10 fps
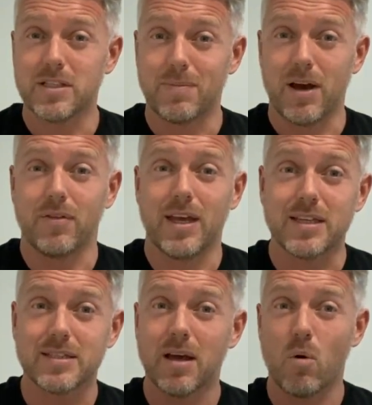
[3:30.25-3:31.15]
about
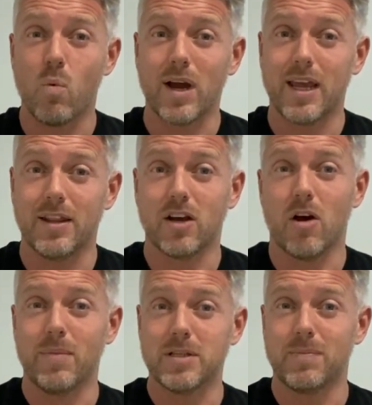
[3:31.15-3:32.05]
this, whack it in the
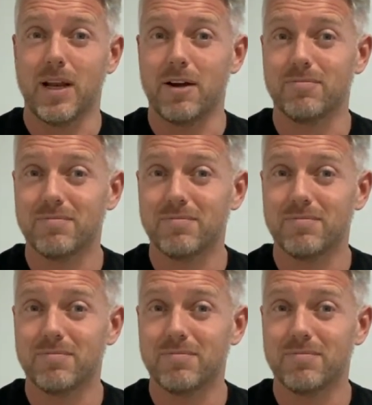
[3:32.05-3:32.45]
comments below.